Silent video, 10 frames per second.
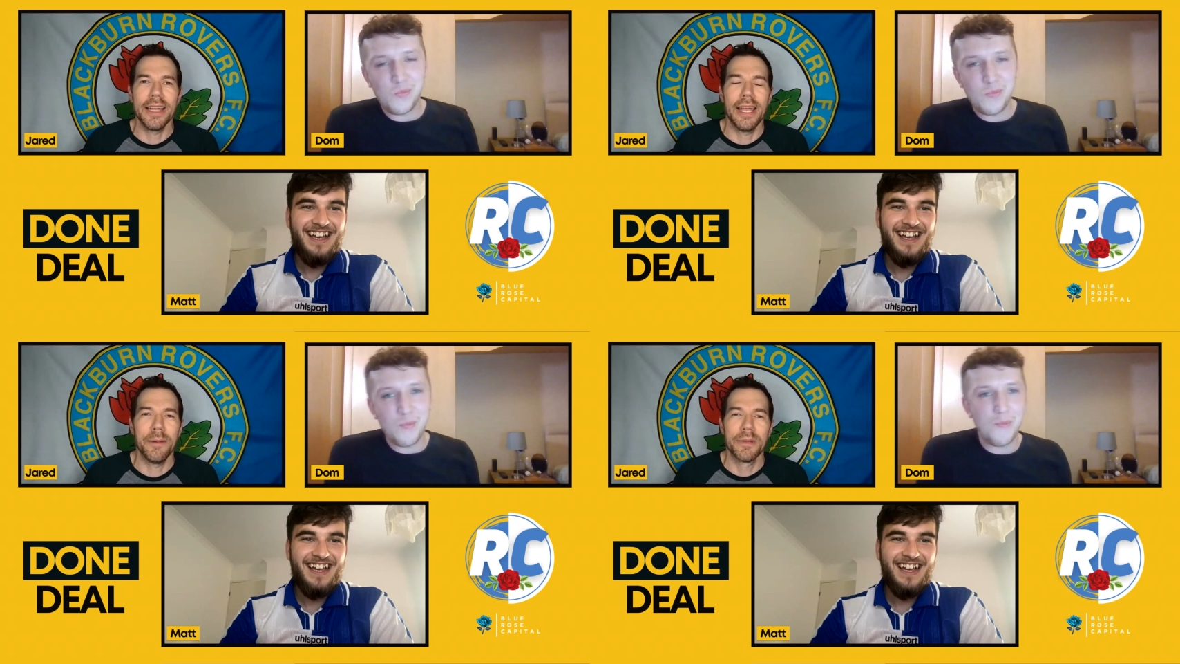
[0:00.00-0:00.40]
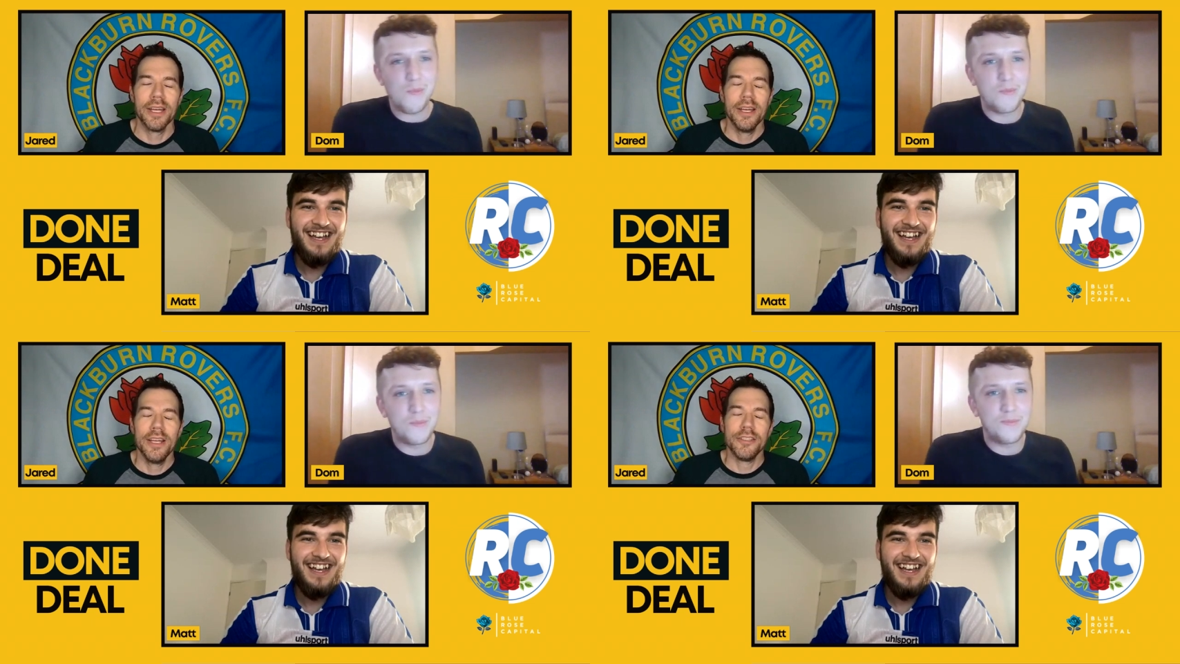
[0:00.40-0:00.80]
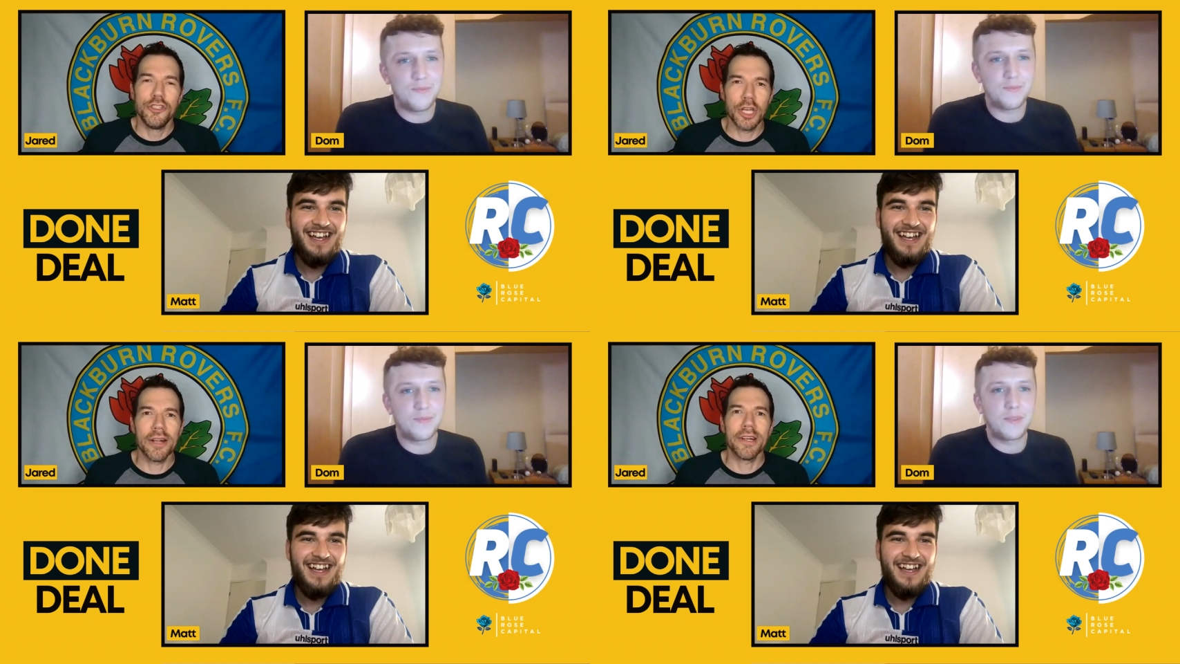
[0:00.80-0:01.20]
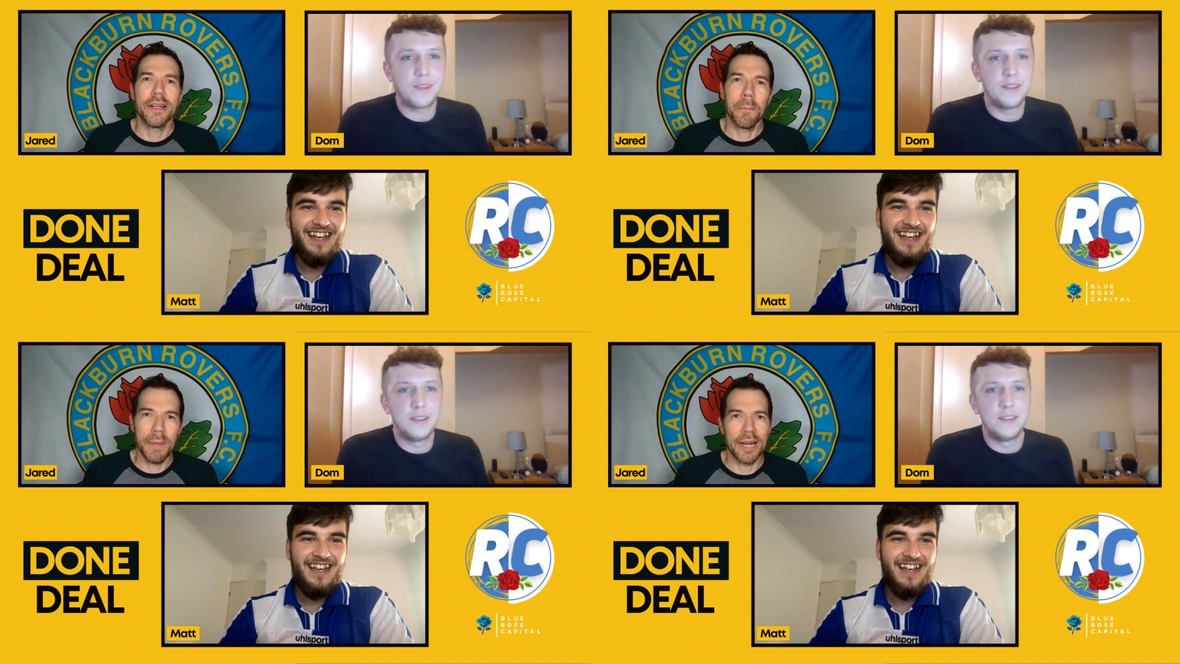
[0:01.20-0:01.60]
Speaker 1: named Jared
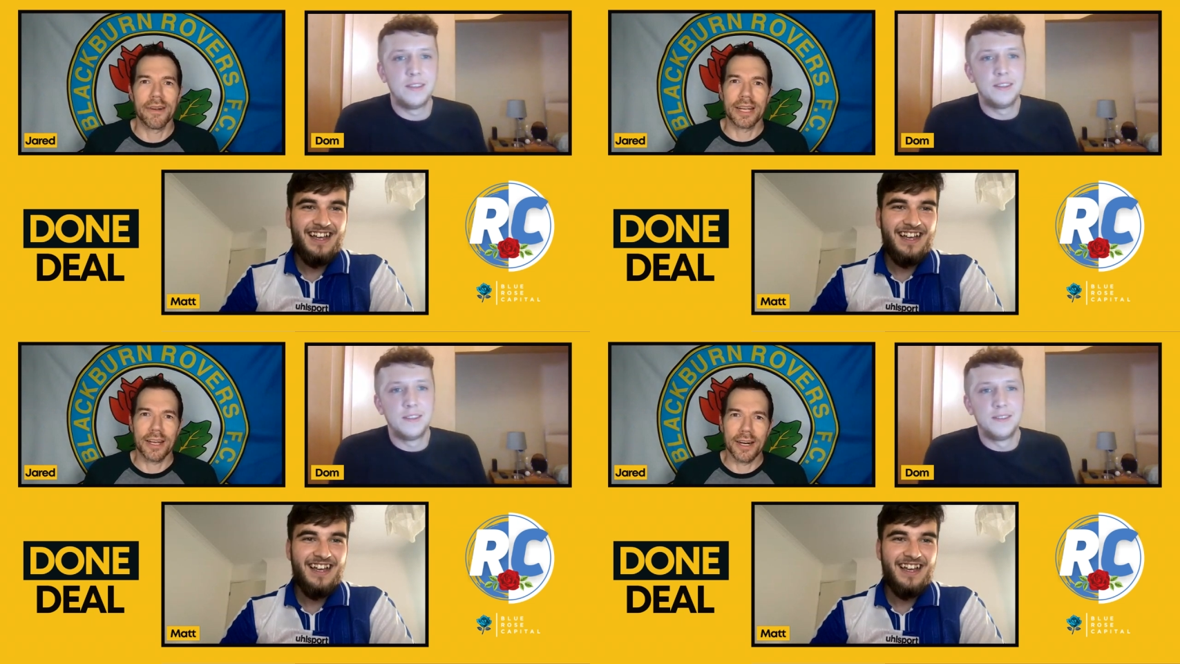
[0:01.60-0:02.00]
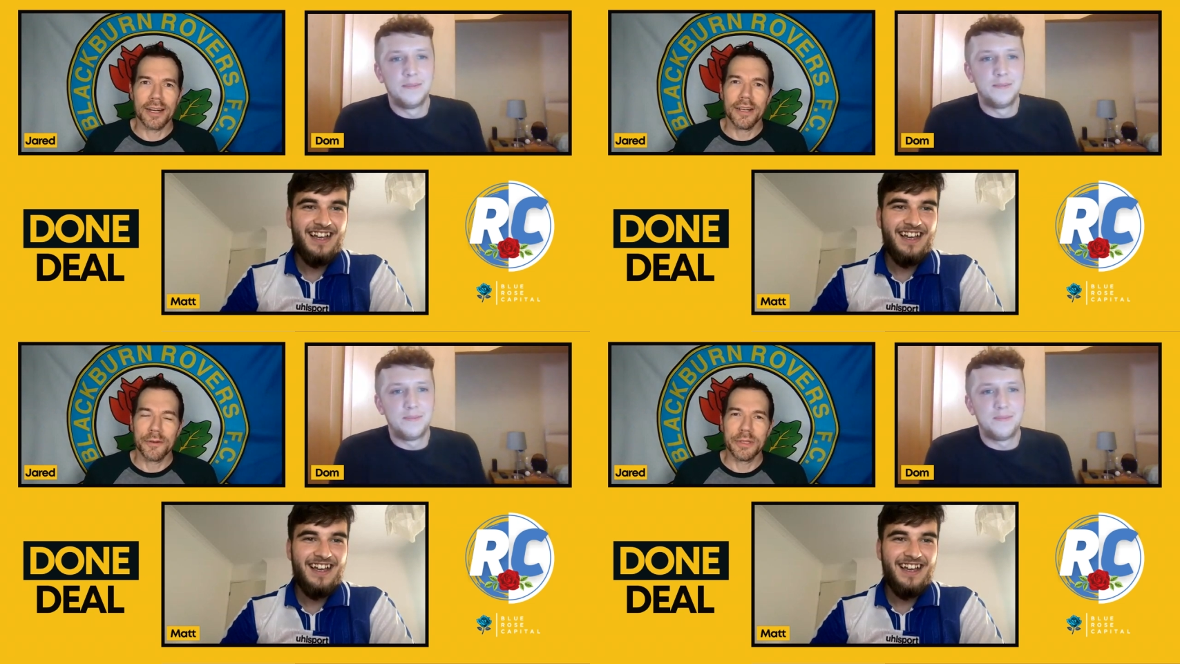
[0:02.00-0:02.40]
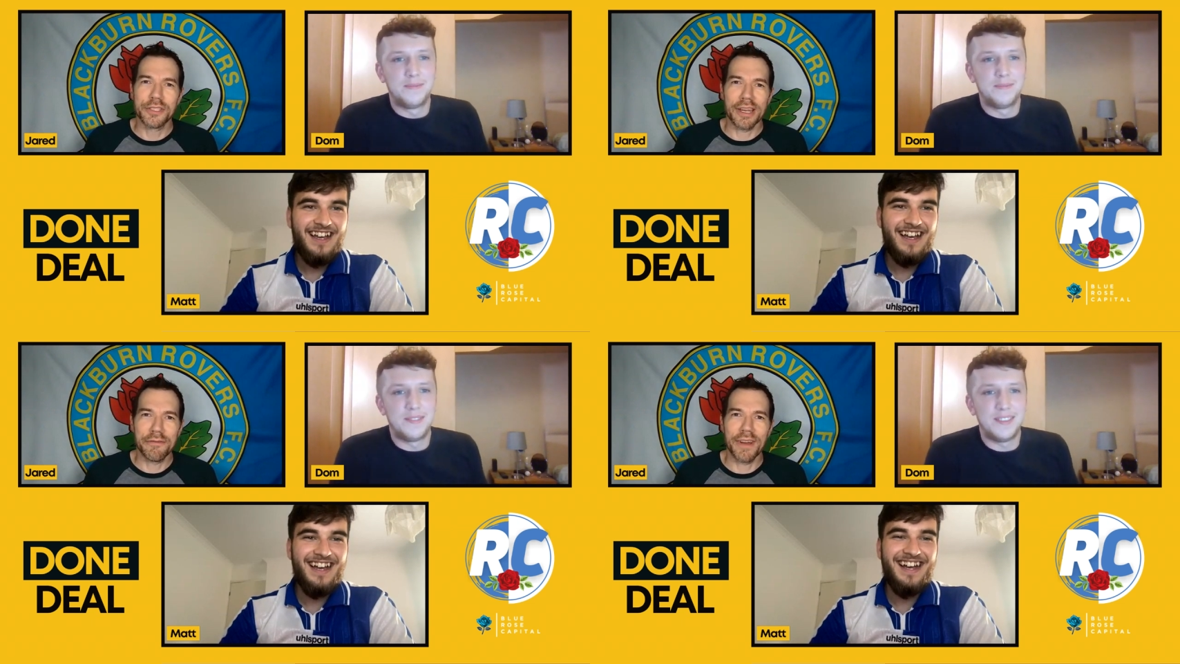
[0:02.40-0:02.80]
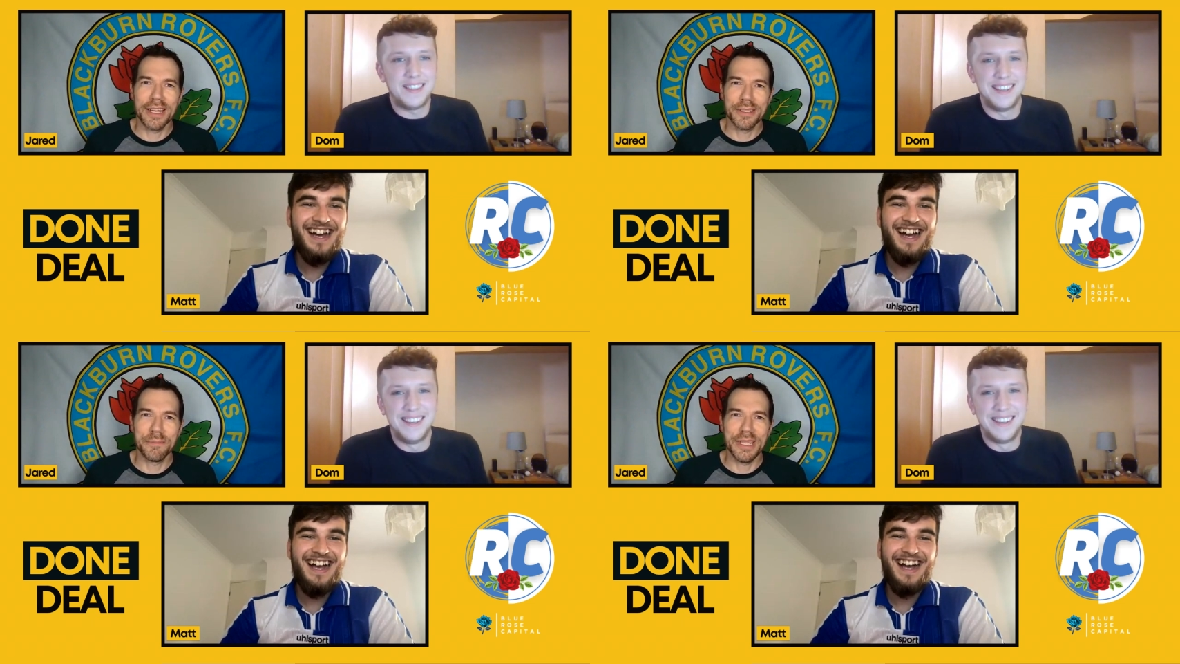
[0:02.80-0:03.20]
America, which I
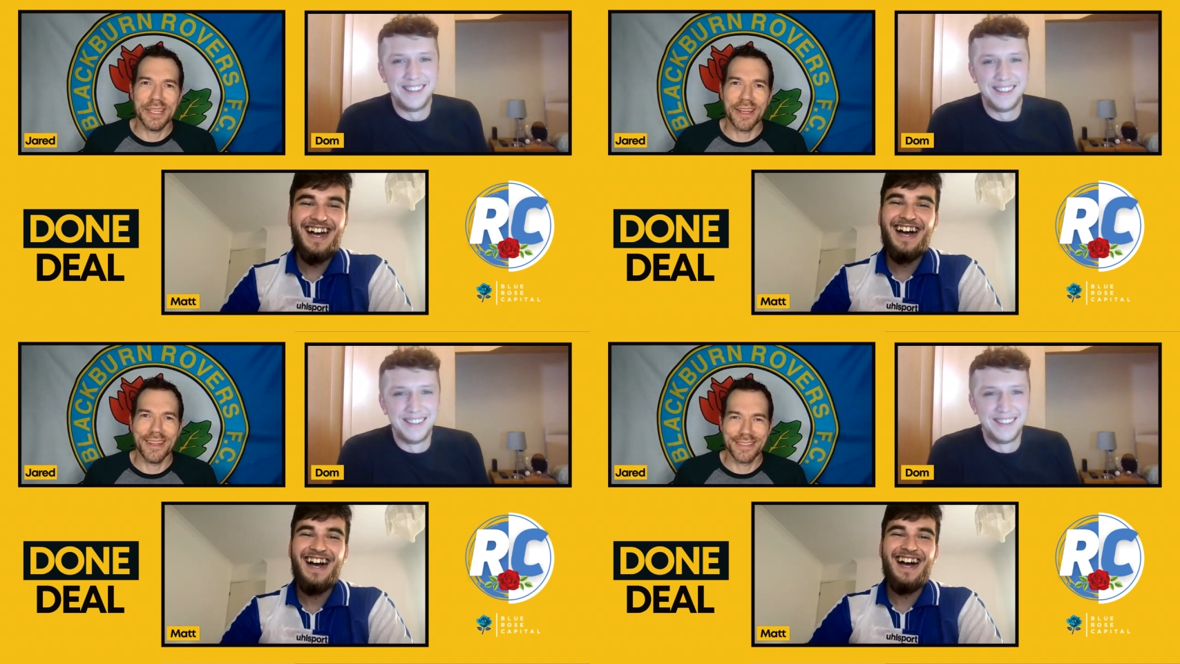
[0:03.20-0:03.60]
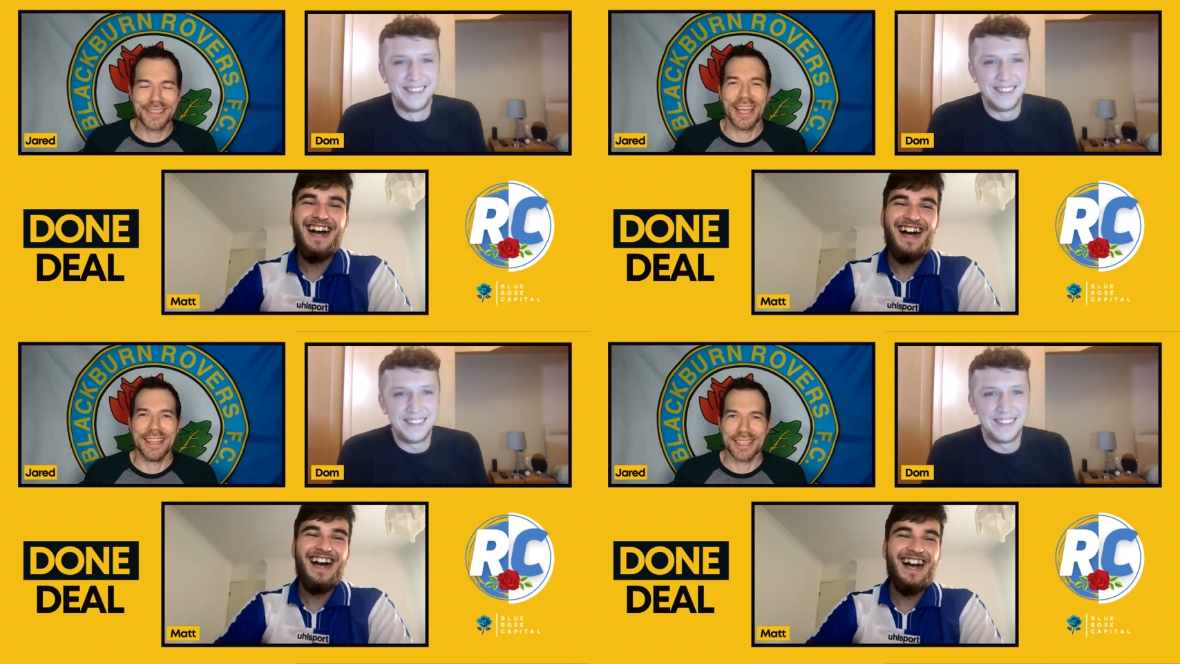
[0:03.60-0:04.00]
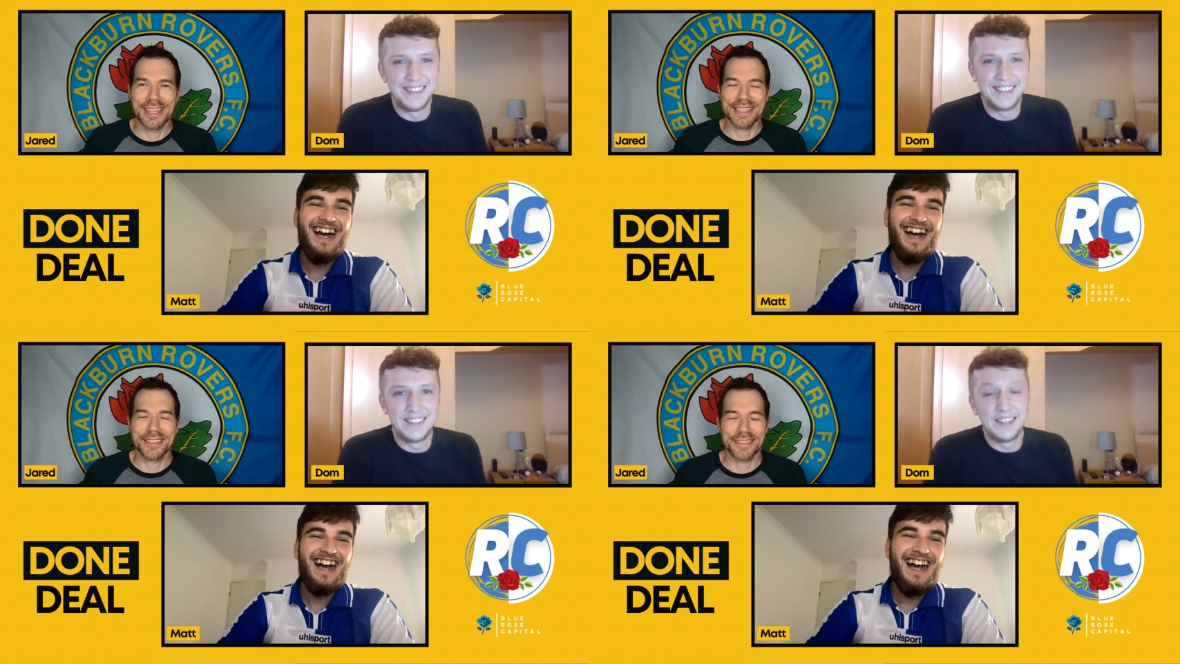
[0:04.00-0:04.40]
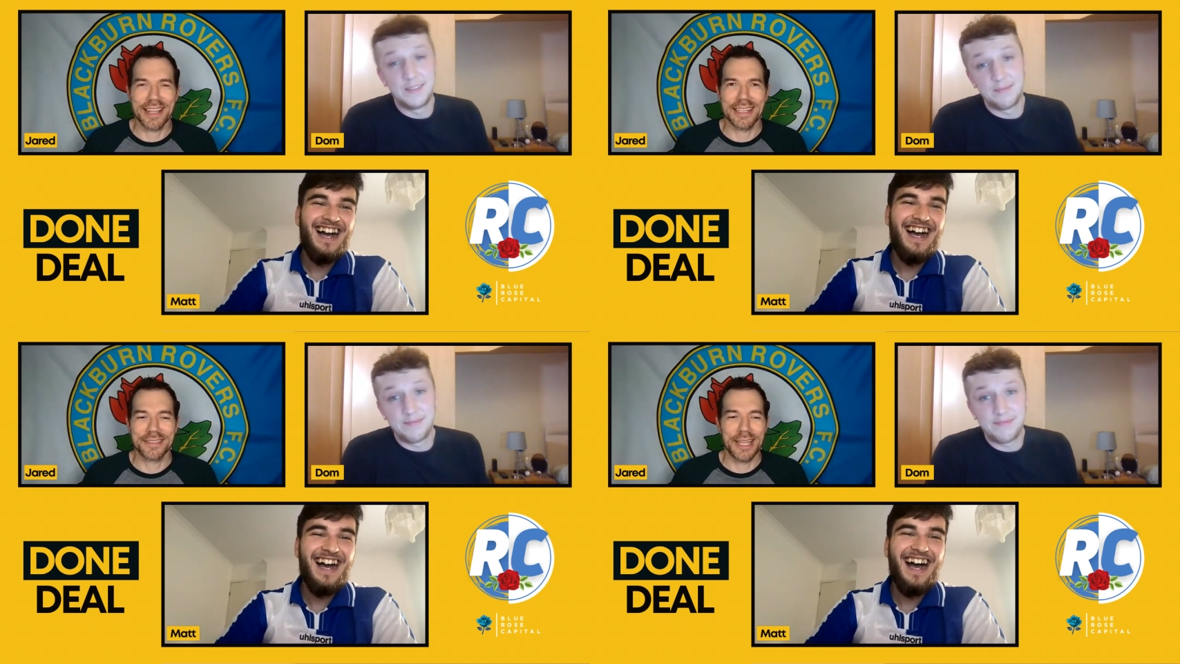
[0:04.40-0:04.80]
find to be insane that that's his
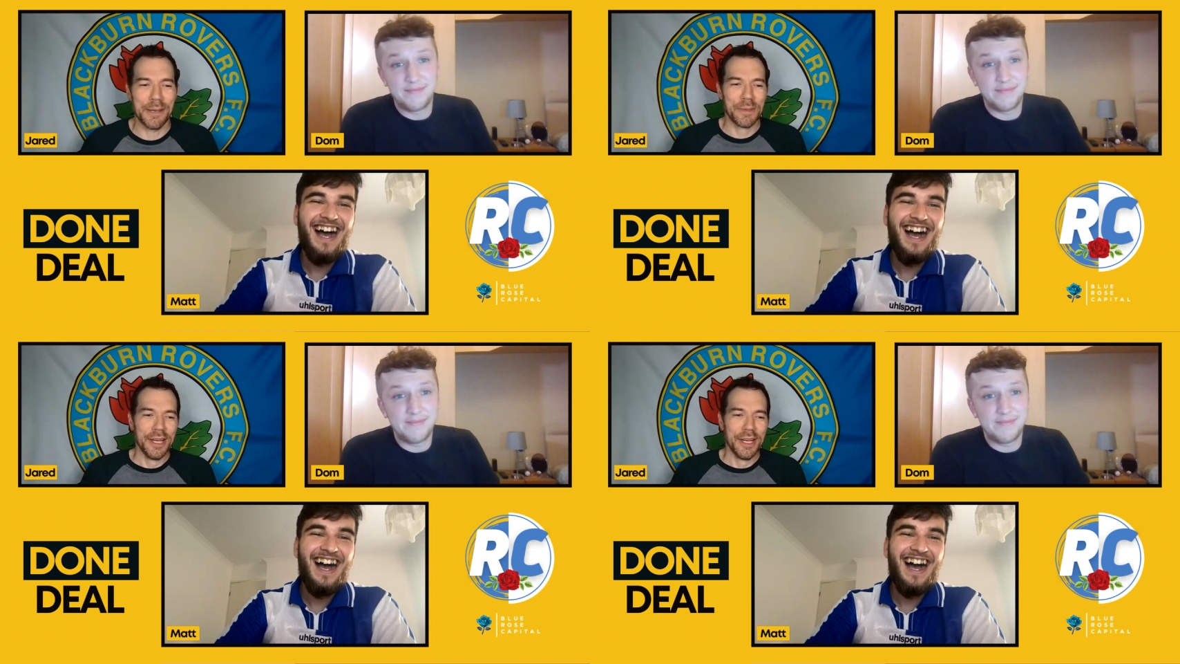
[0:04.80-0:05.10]
last name.